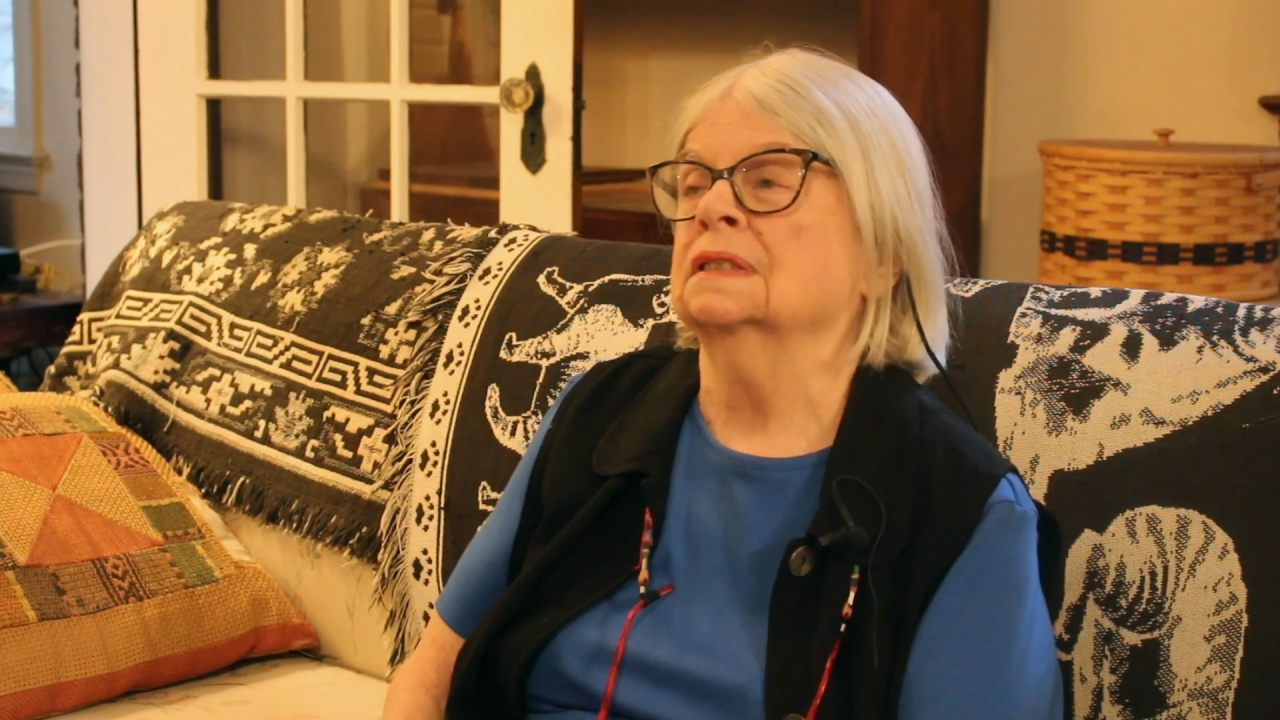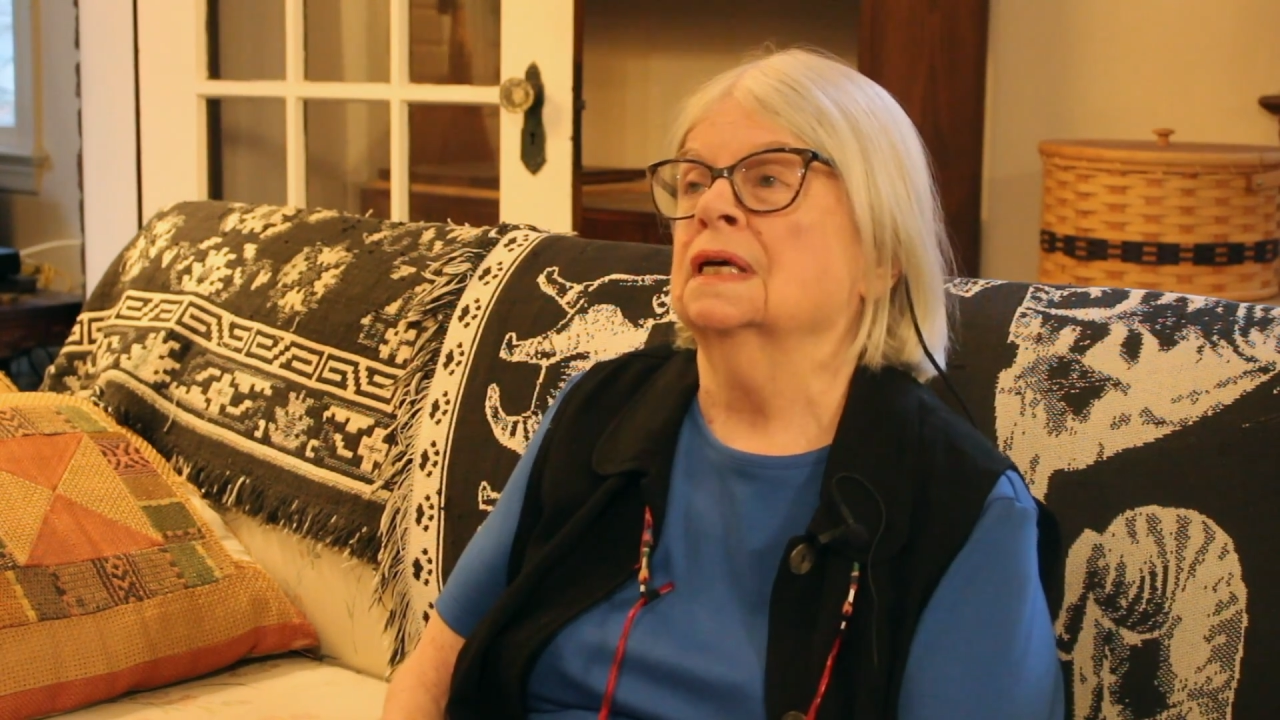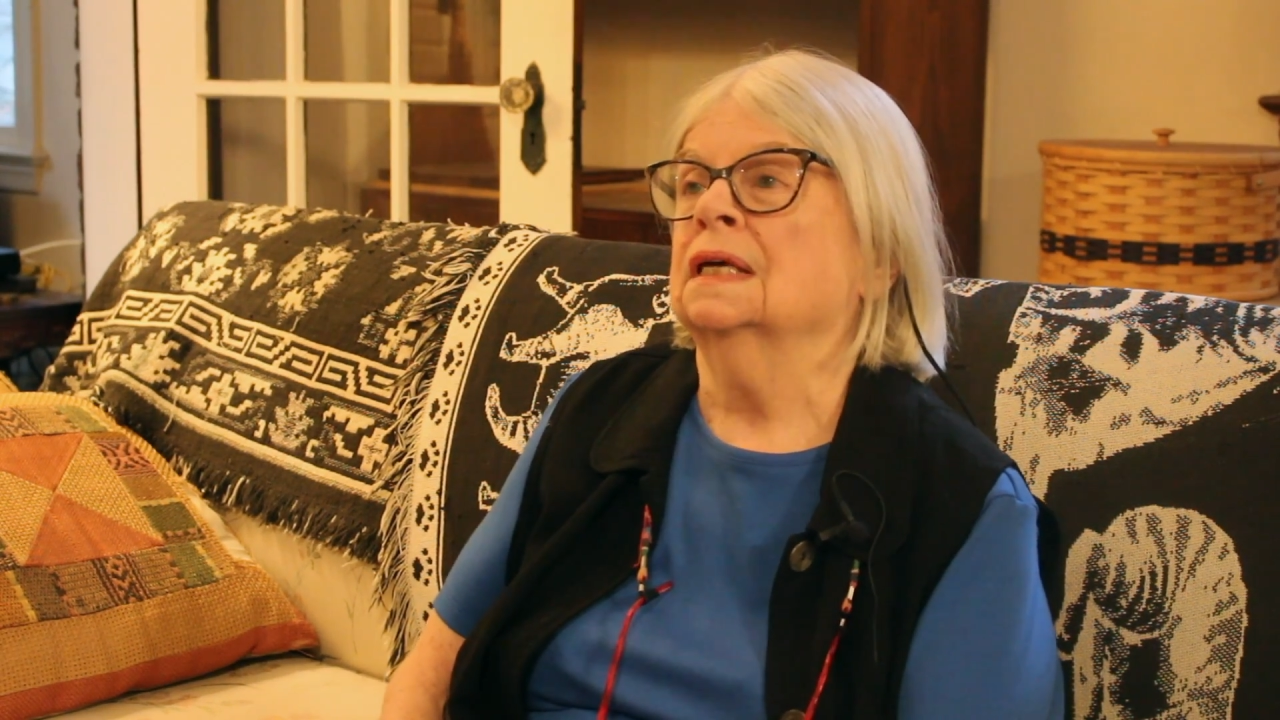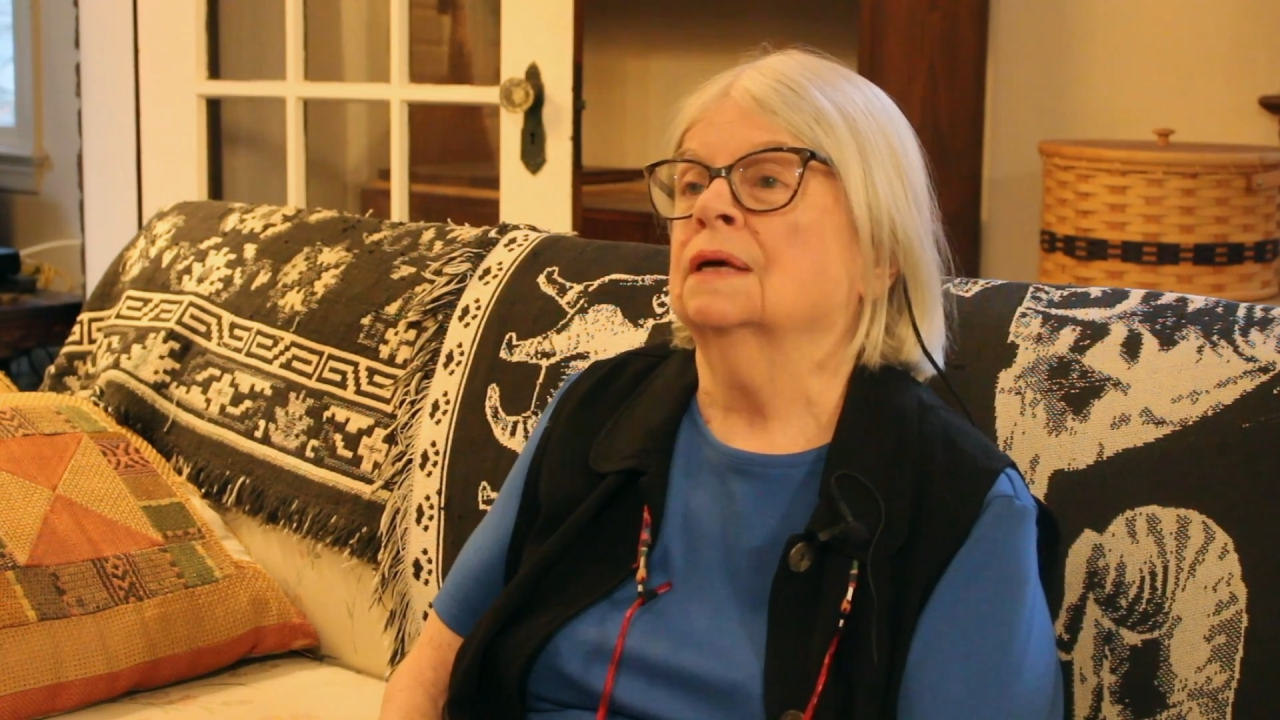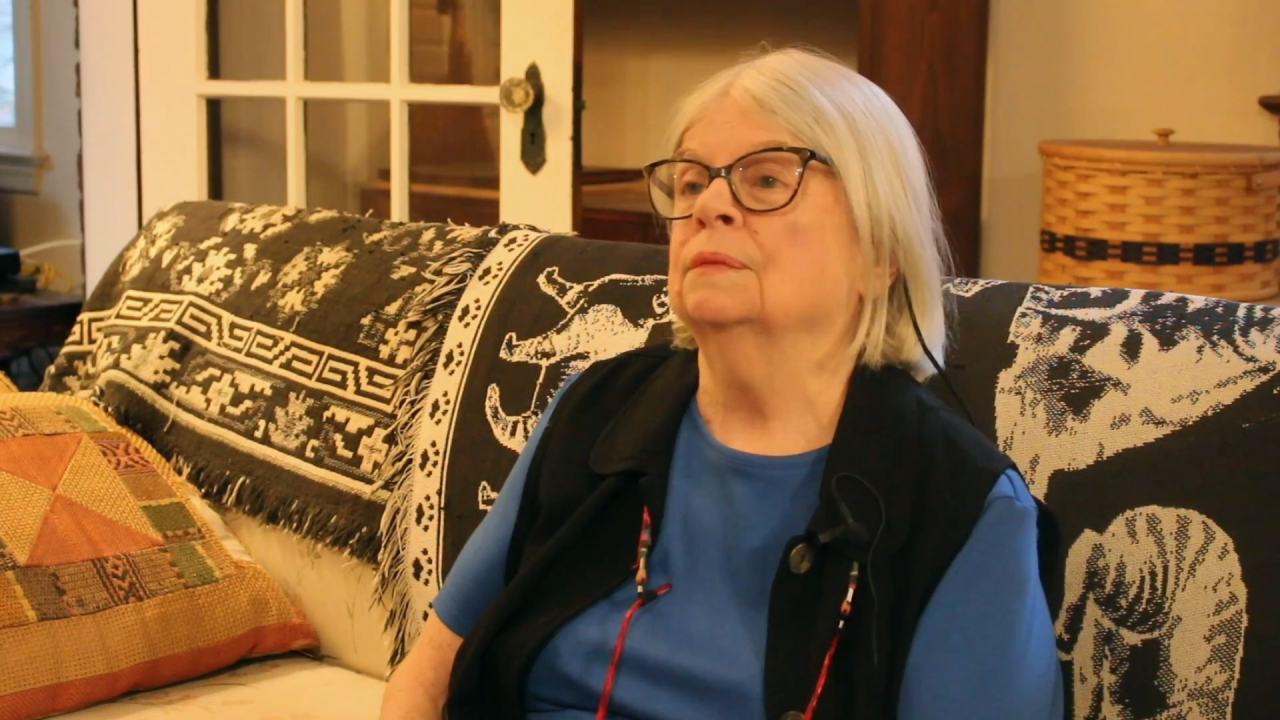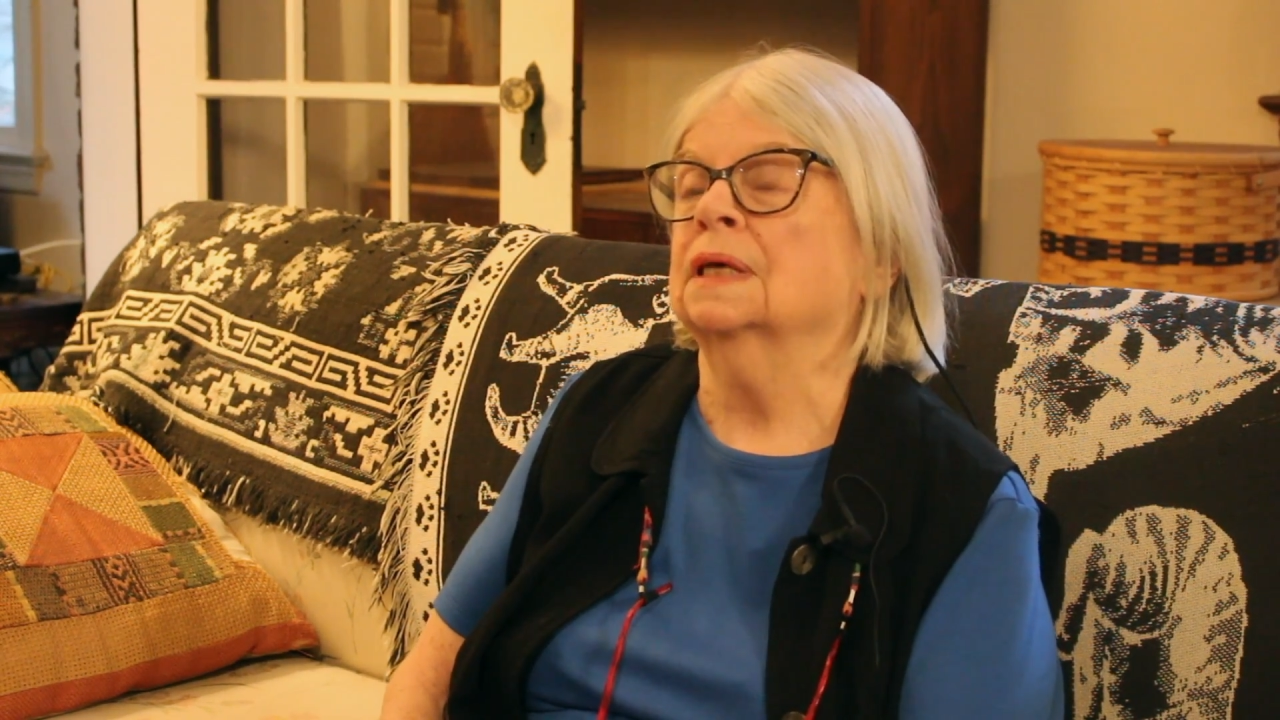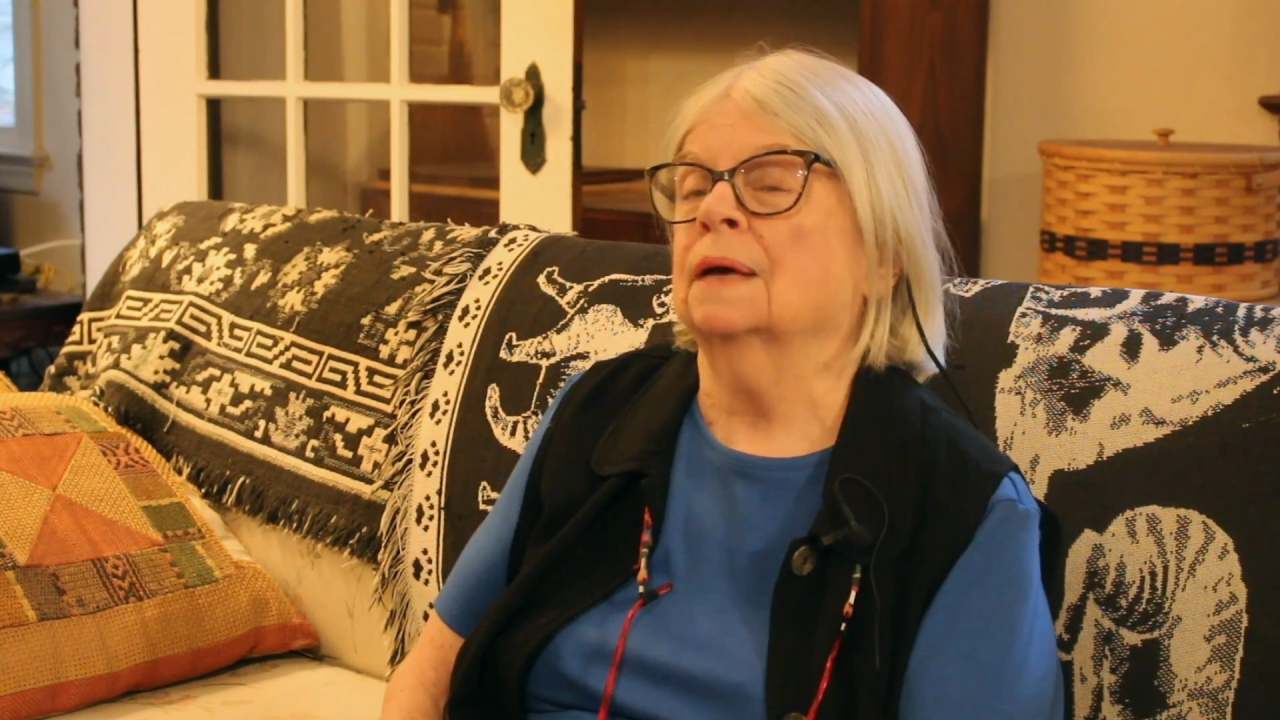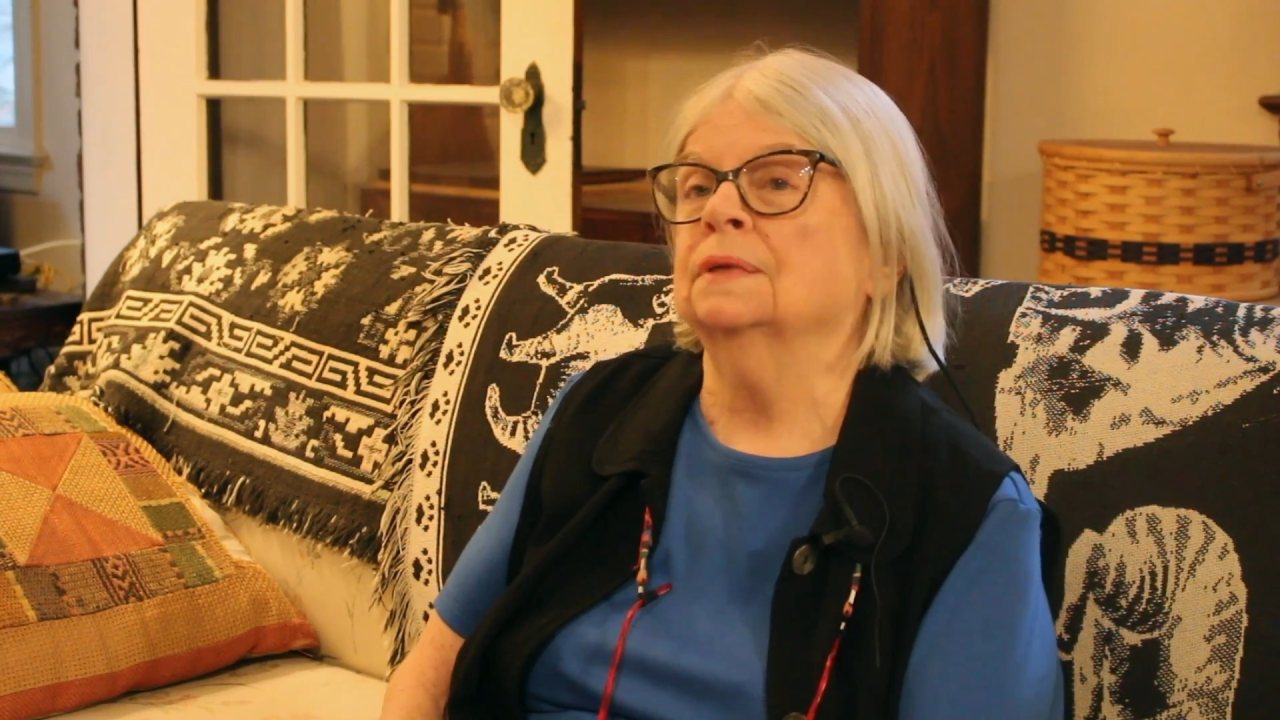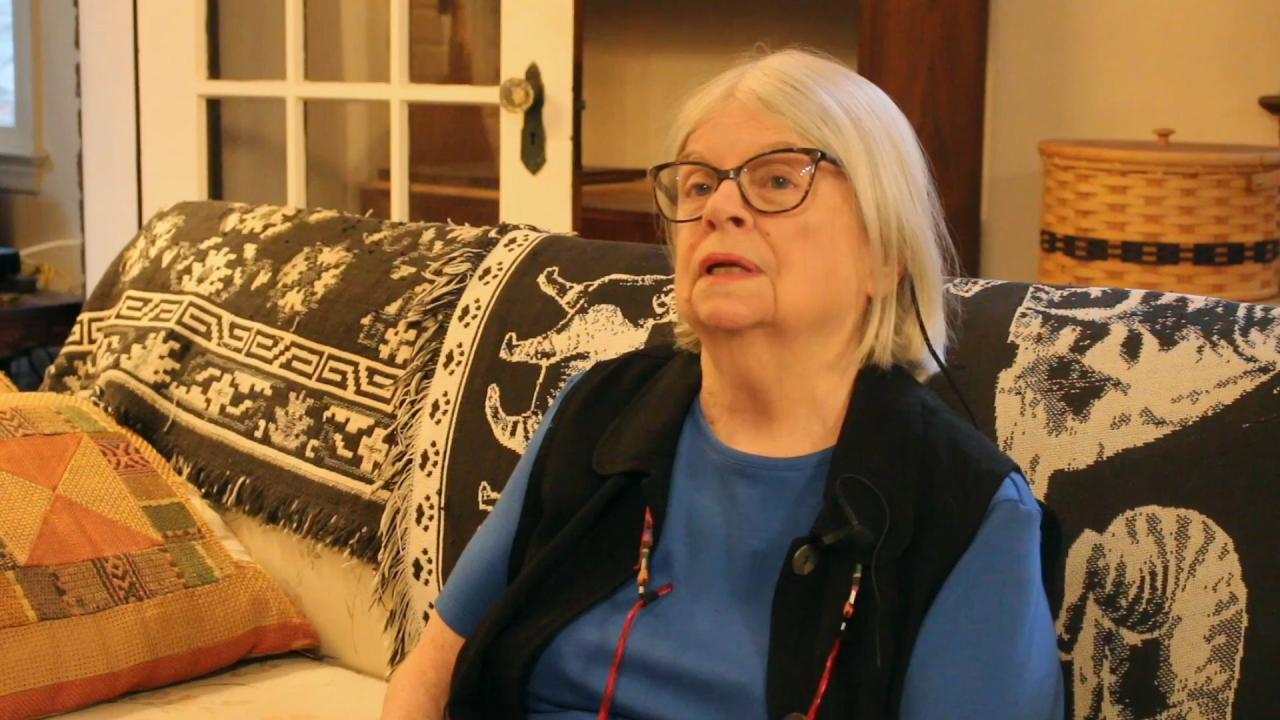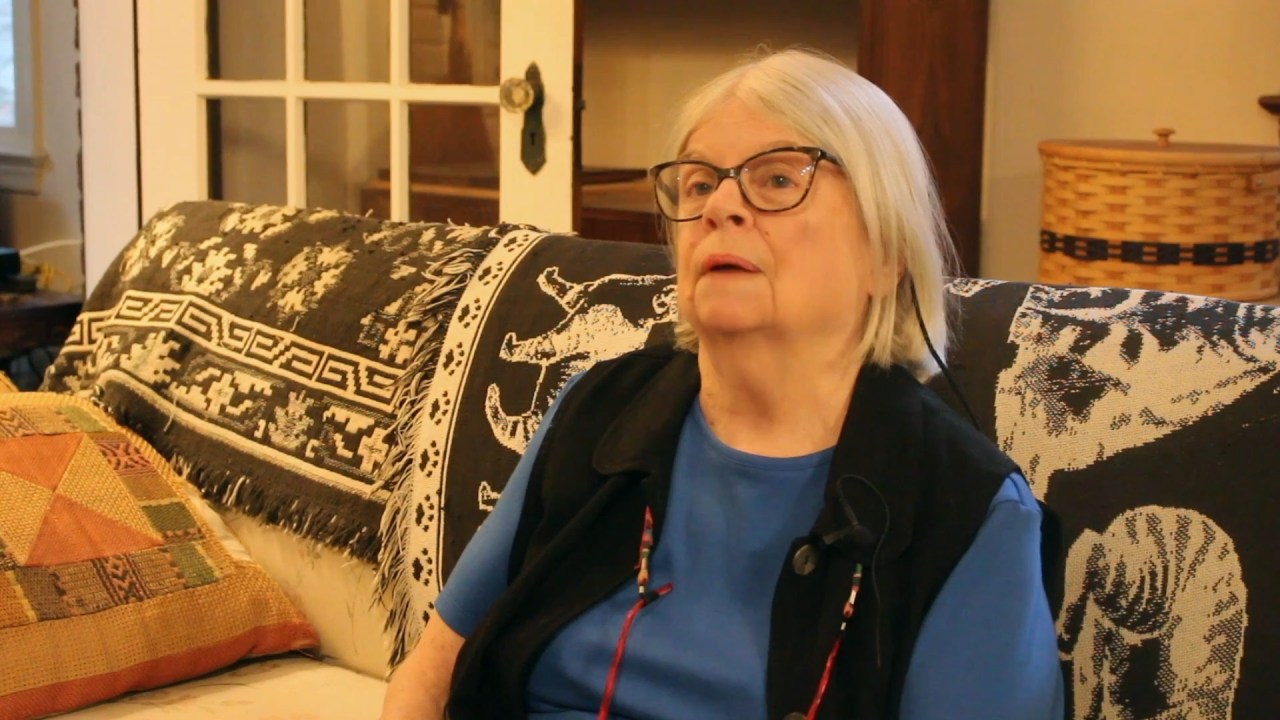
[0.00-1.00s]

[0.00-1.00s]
and we kept it